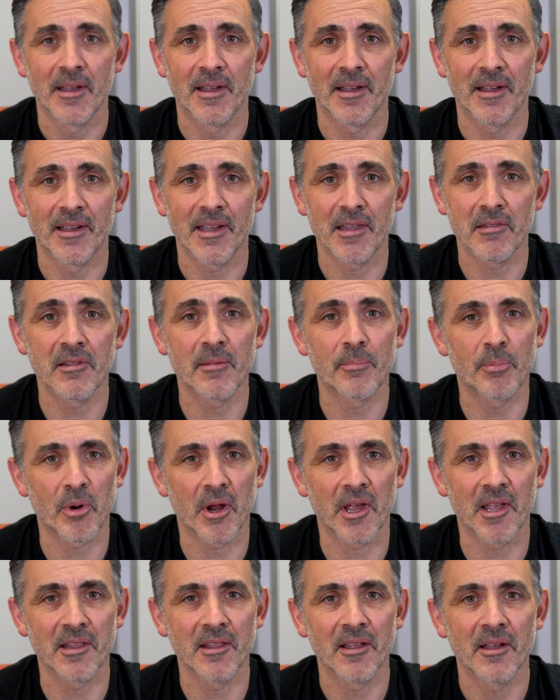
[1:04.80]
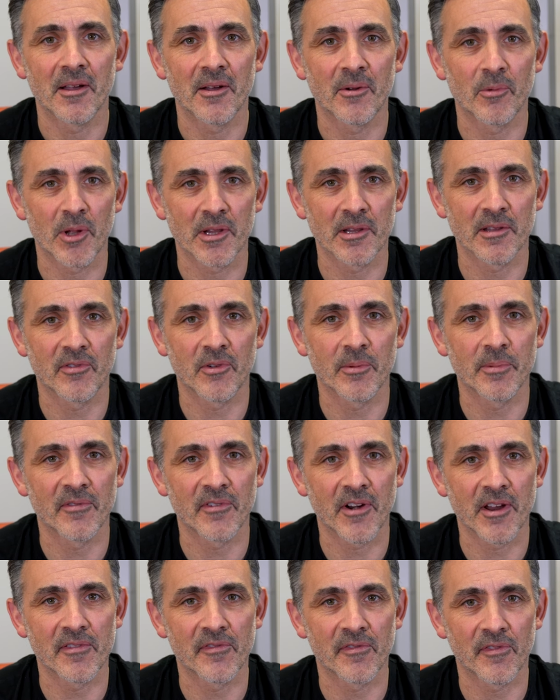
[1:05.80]
Uh, even the brain, a wonderful but
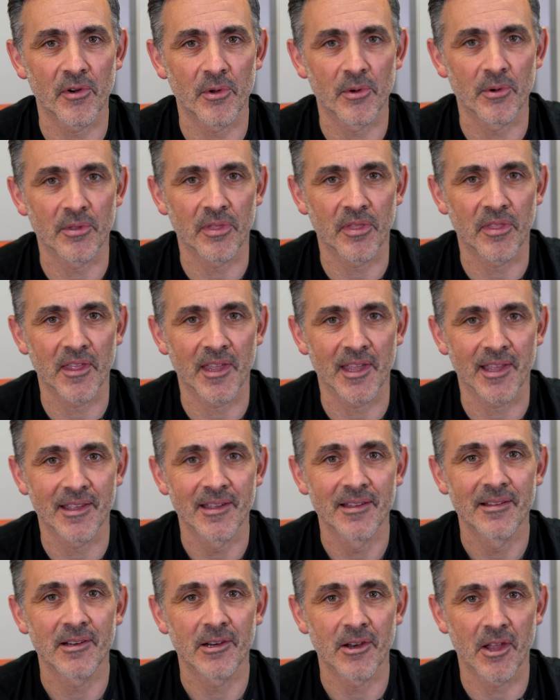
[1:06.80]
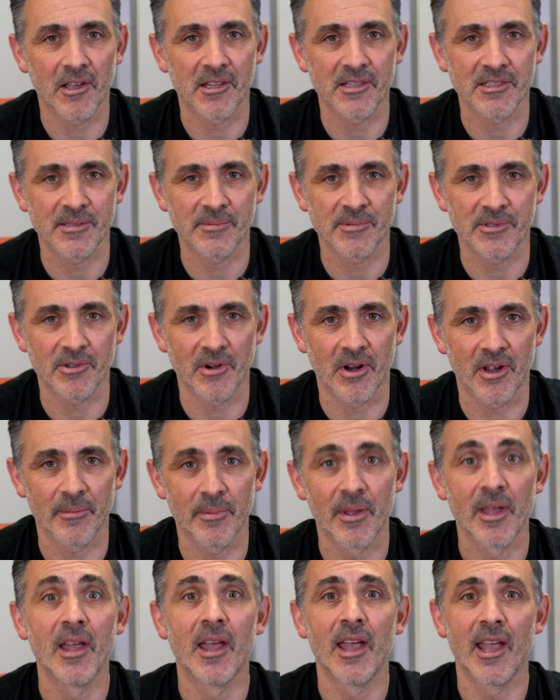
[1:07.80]
very flawed thing. Like and
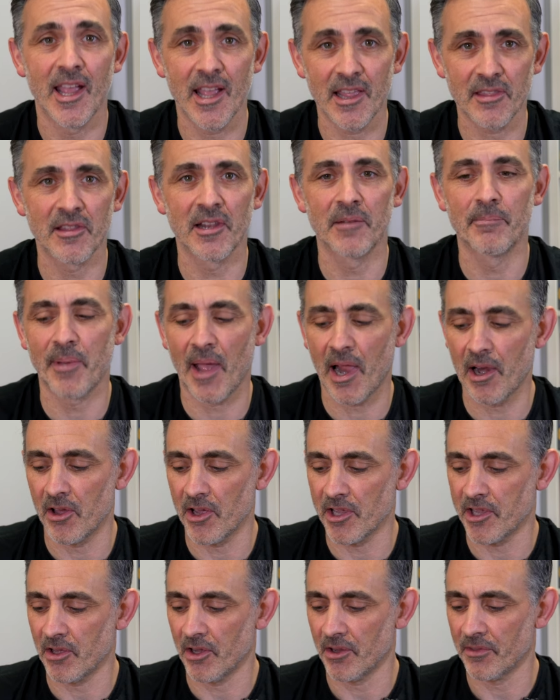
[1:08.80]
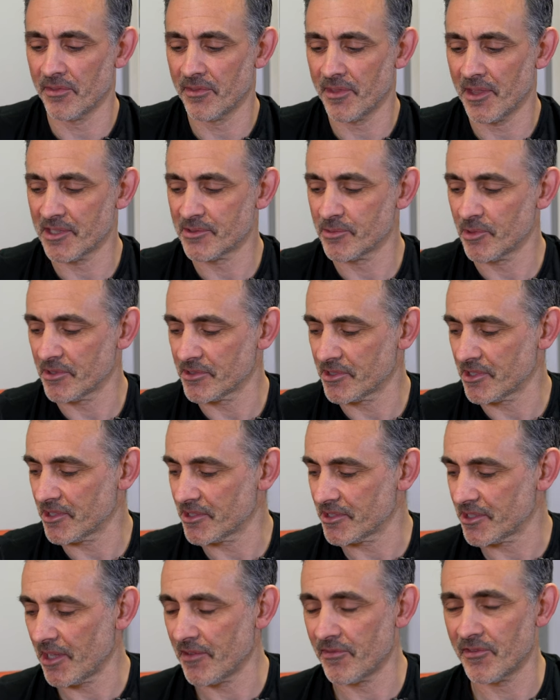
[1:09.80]
subscribe. Hit the bell icon. That's what I was going
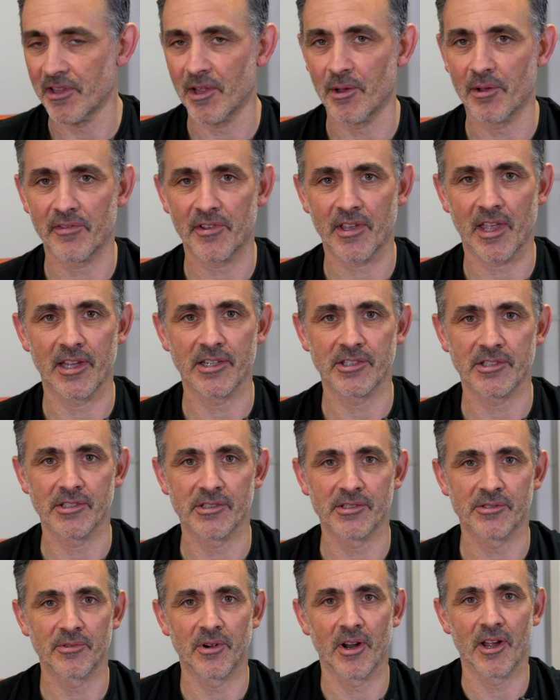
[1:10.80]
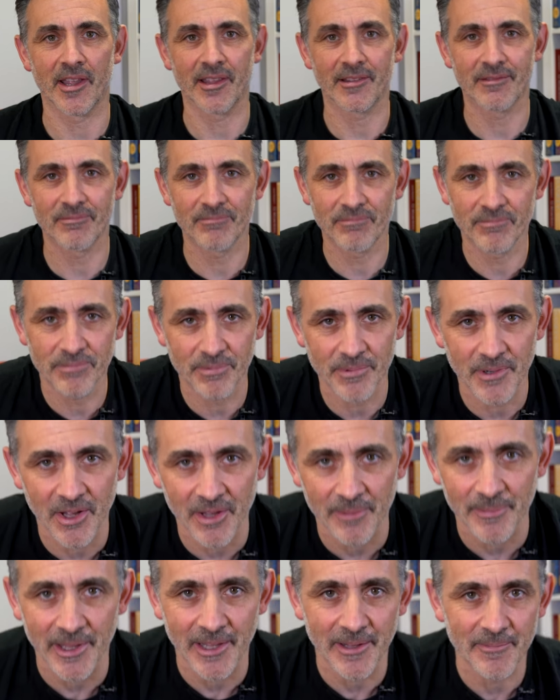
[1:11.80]
to say for notifications. Right,
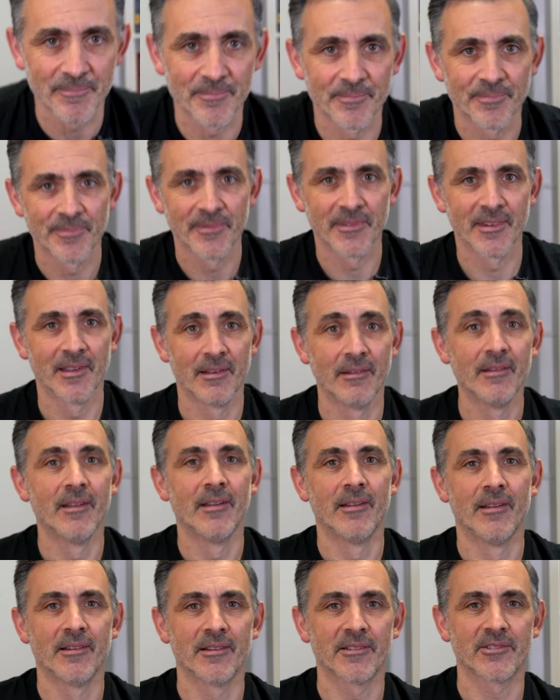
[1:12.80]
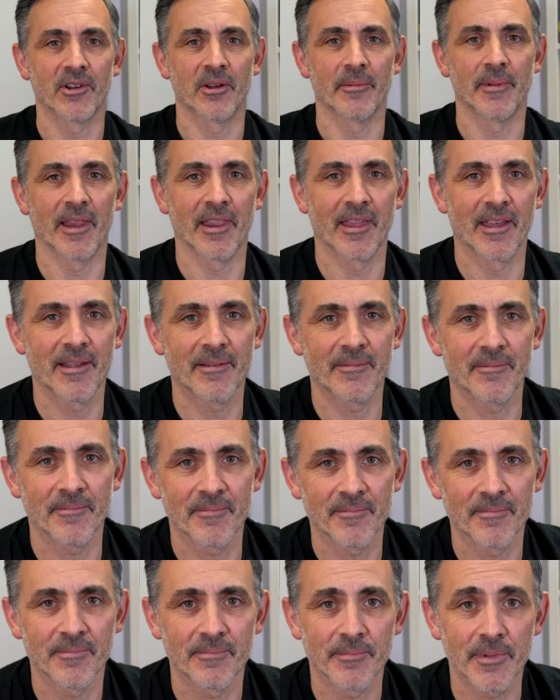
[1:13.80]
fly me. Sorry about that.
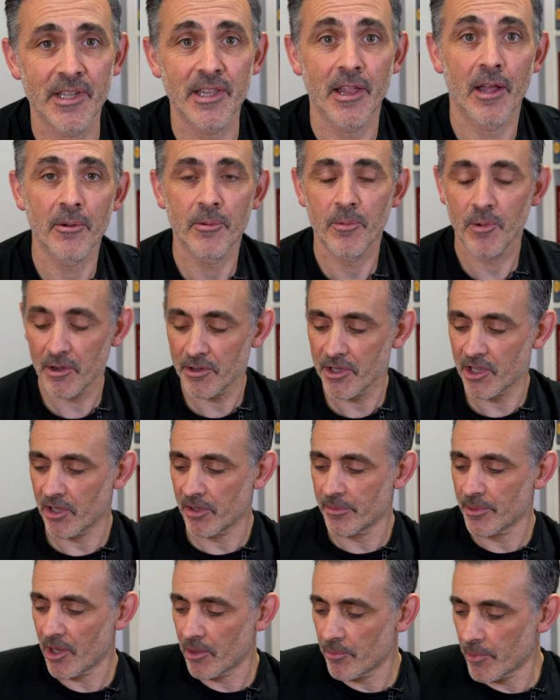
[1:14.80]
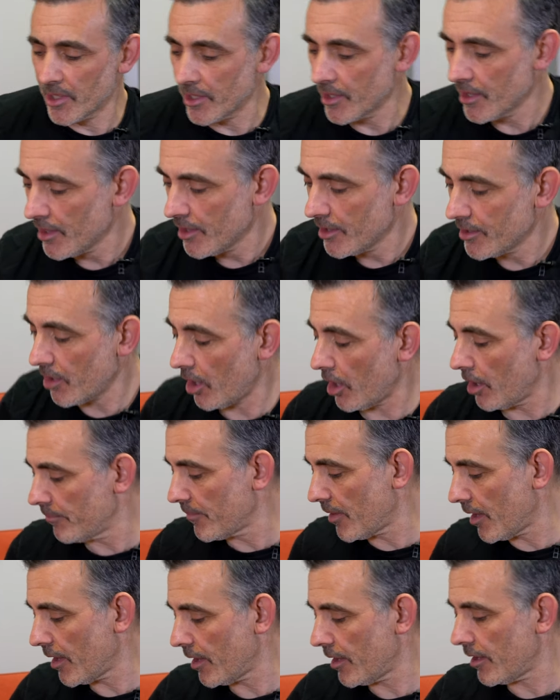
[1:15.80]
But you know, we're only human, aren't we? I'm,
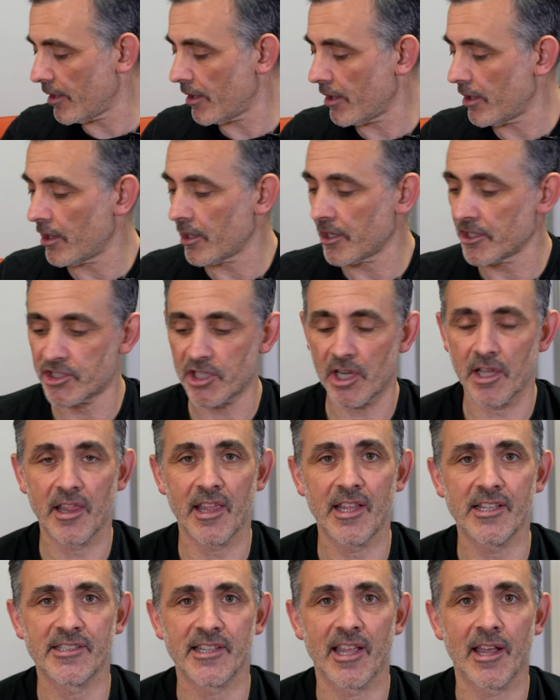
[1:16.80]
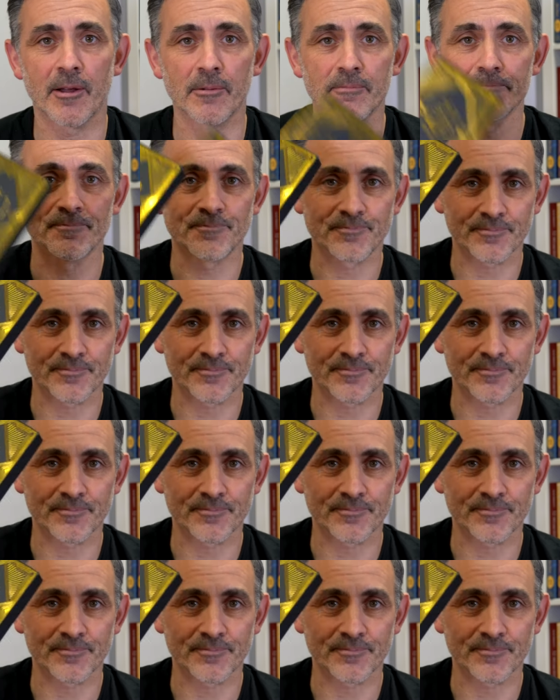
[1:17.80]
uh, I'm going to show you these now.